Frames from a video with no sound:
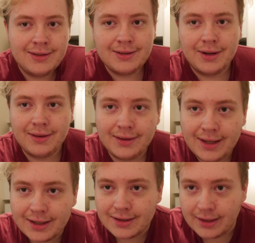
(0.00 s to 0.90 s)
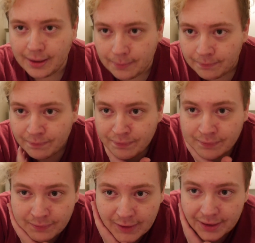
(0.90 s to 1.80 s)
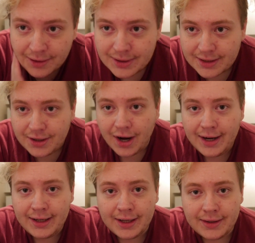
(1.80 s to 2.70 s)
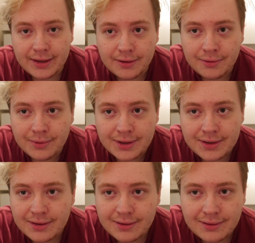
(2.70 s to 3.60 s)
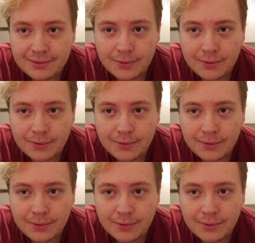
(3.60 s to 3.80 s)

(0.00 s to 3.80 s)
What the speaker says: So I think they actually, I think he was actually hiding out there, which,